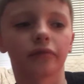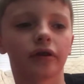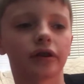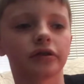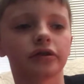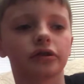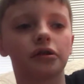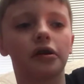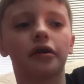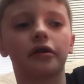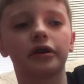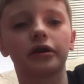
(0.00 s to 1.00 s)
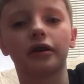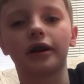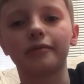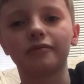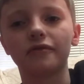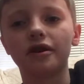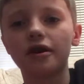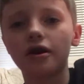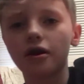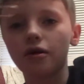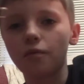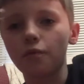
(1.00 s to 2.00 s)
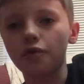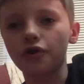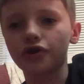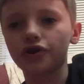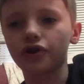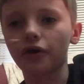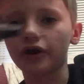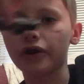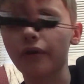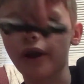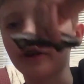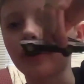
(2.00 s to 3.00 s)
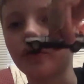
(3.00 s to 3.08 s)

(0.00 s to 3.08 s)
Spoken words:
It's not like I'm just showing you how to do